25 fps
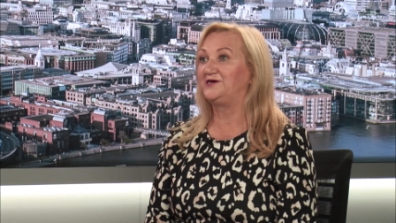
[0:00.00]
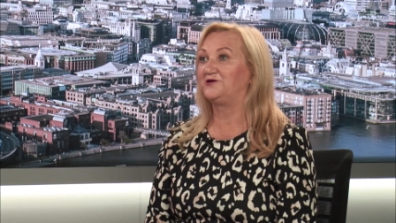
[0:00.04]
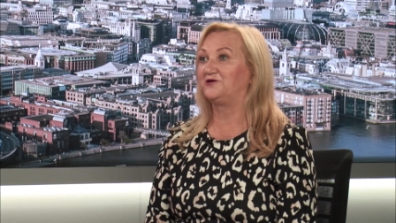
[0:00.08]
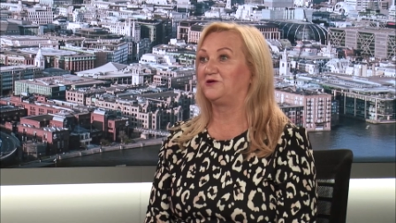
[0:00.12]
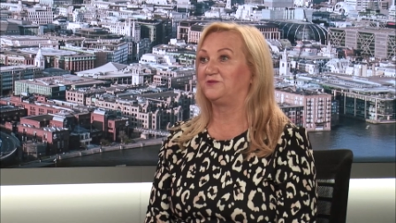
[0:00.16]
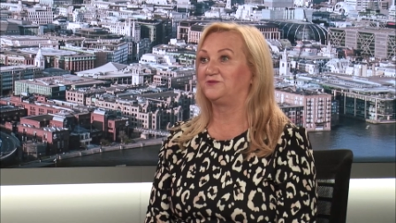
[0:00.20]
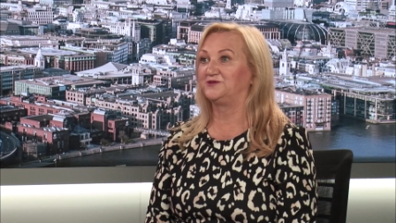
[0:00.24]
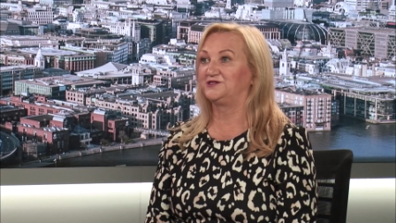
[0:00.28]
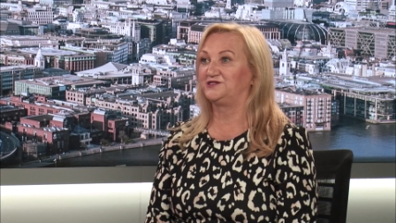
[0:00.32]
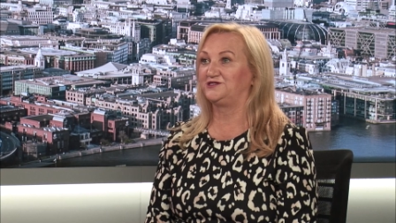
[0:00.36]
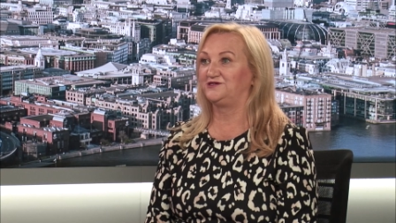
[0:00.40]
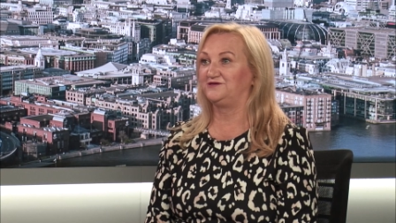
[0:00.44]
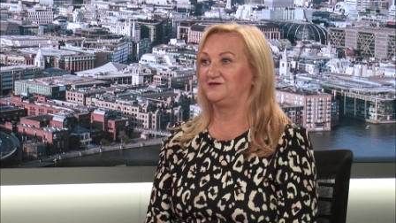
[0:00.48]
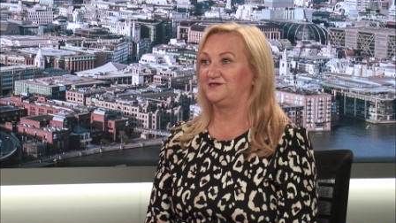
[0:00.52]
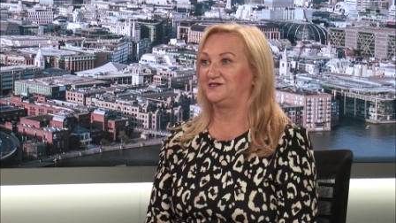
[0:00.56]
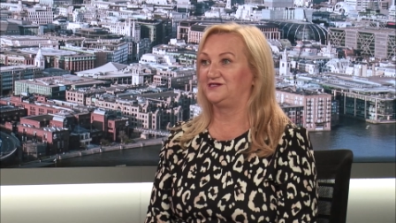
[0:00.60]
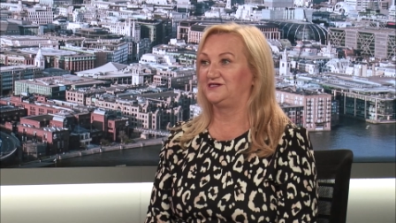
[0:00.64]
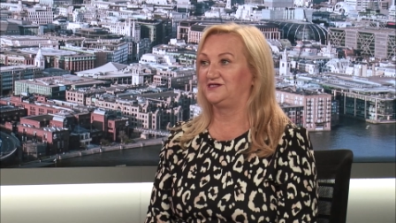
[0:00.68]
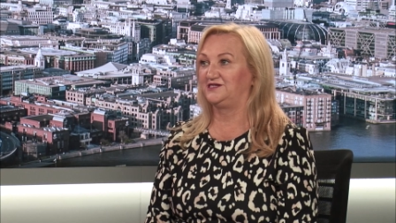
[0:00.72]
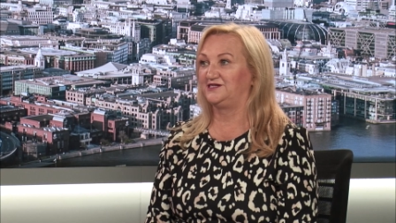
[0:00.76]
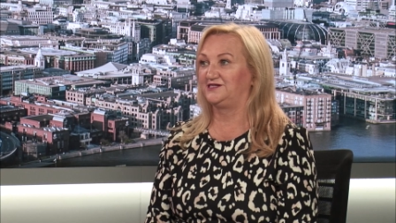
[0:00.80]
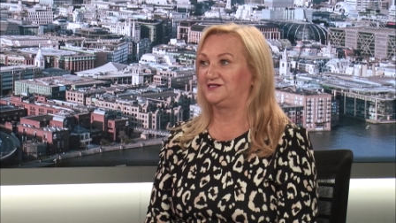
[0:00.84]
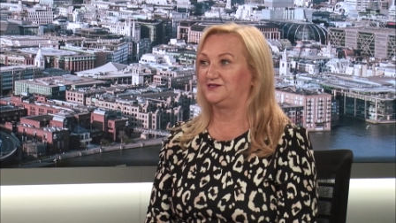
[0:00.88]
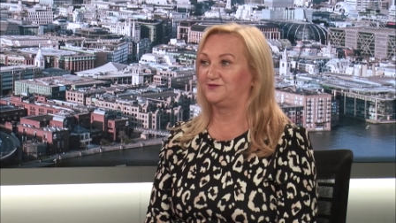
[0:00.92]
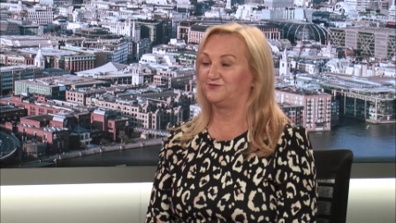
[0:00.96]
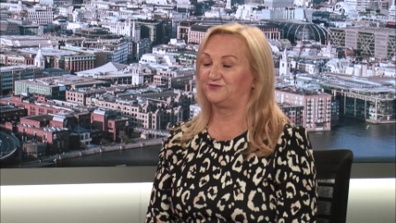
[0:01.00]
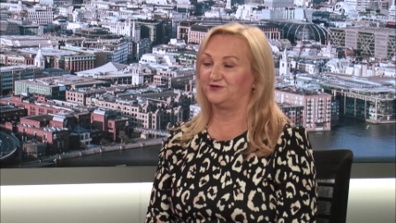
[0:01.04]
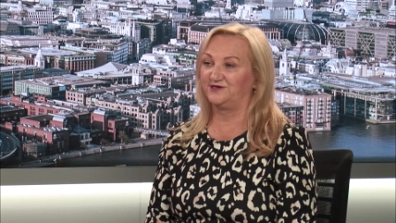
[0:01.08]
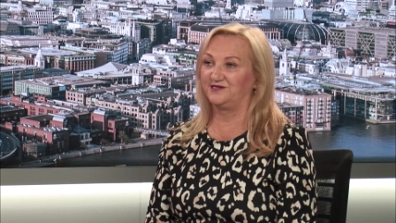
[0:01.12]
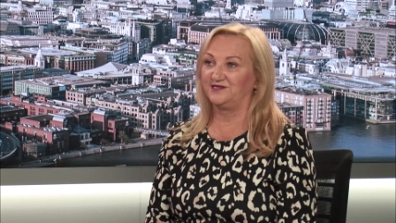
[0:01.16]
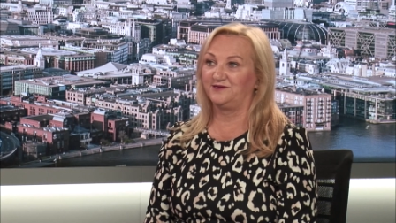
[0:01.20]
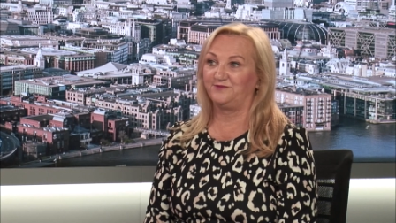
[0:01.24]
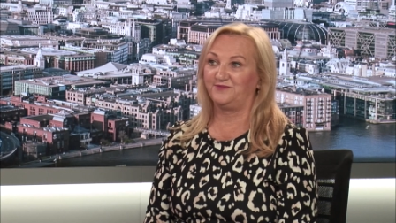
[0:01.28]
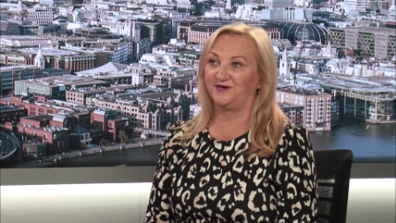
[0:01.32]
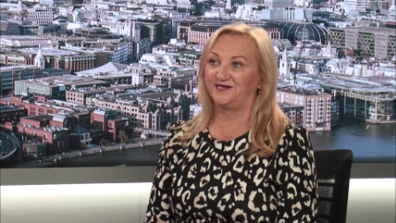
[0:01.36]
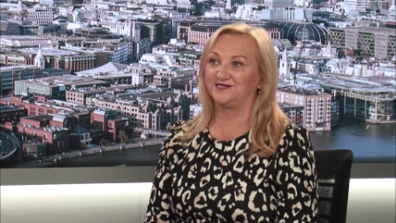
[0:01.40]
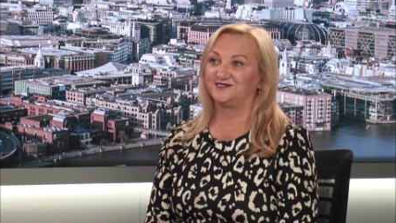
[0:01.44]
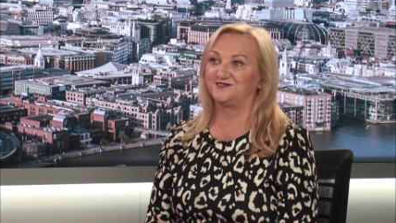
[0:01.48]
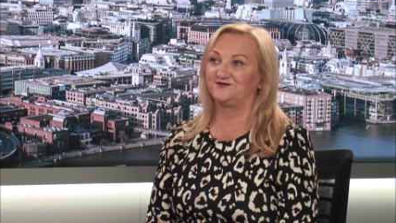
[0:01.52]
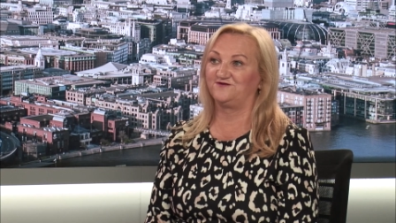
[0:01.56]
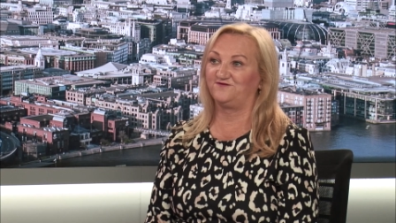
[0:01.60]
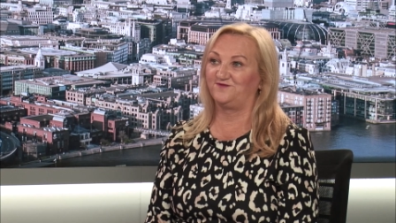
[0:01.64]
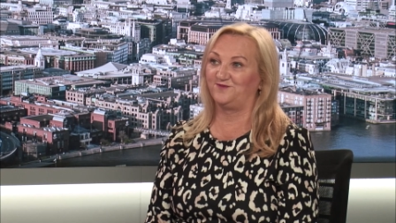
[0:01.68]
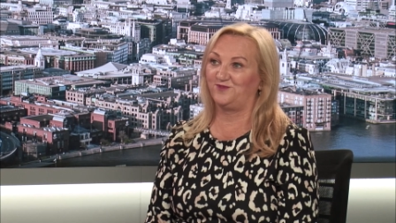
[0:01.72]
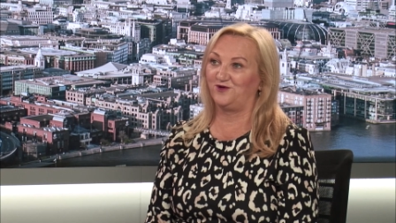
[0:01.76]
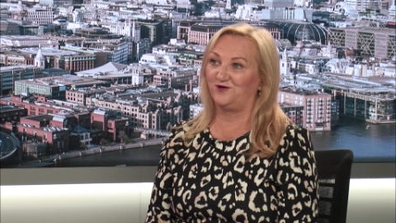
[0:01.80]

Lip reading: opportunity to bring the best of